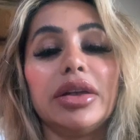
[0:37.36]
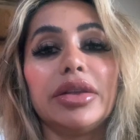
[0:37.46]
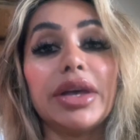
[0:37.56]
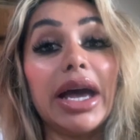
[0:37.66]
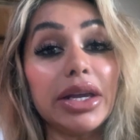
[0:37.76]

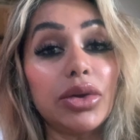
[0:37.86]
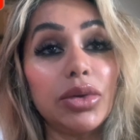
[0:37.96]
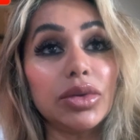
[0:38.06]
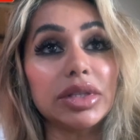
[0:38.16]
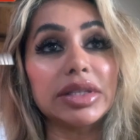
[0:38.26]
The High
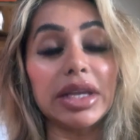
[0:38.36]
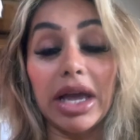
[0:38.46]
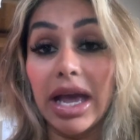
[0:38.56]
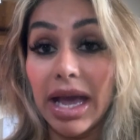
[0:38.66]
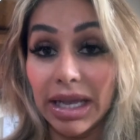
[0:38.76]
Court
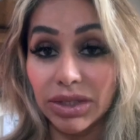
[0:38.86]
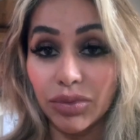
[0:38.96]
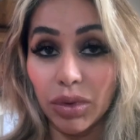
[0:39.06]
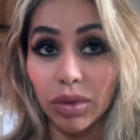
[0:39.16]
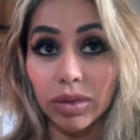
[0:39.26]
has
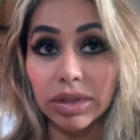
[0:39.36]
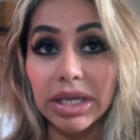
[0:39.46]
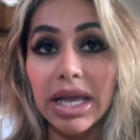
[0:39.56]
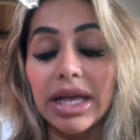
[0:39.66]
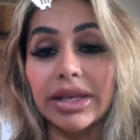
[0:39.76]
ruled
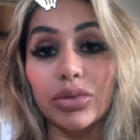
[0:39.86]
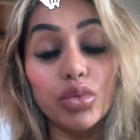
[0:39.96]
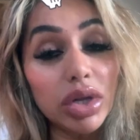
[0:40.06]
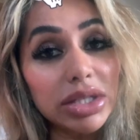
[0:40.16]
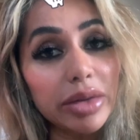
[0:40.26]
that
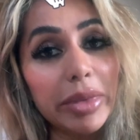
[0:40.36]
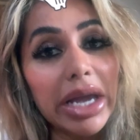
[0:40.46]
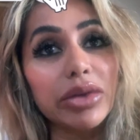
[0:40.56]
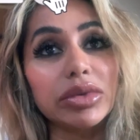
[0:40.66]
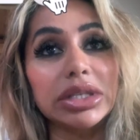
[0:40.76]
once a
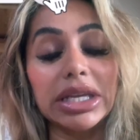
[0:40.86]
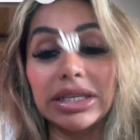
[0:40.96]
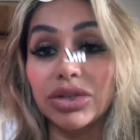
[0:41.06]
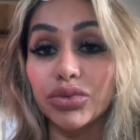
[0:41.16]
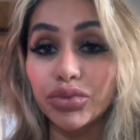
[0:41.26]
migrant
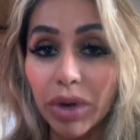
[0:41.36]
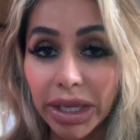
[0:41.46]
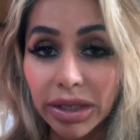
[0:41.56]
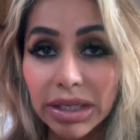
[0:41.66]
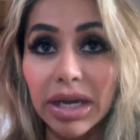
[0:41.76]
is
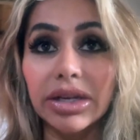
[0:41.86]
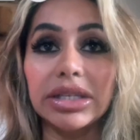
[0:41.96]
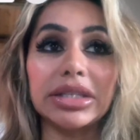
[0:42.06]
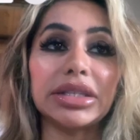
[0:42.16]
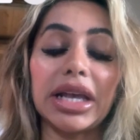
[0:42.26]

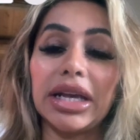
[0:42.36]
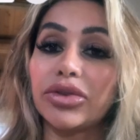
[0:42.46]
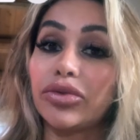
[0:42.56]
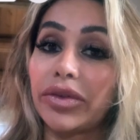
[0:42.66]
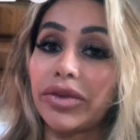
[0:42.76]
recognised as
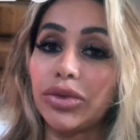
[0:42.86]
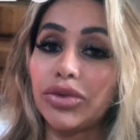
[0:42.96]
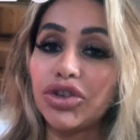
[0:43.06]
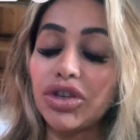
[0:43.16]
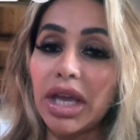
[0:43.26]
a
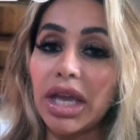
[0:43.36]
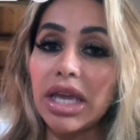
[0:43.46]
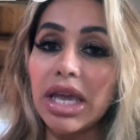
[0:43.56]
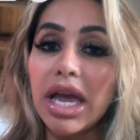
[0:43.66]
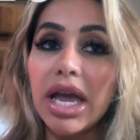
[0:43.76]

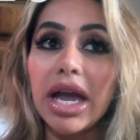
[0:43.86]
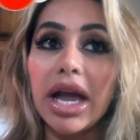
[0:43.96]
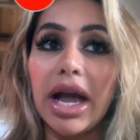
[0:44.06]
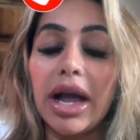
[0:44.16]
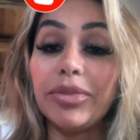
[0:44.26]
refugee,
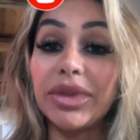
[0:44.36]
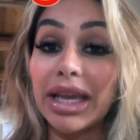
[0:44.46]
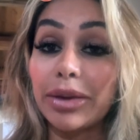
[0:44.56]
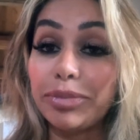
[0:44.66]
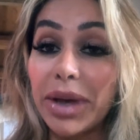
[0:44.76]
they
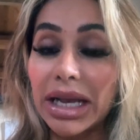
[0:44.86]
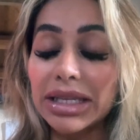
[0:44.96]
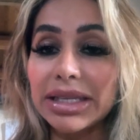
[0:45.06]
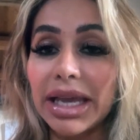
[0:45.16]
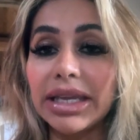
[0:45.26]
can
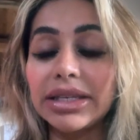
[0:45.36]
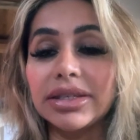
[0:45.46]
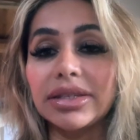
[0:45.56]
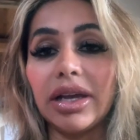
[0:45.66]
backdate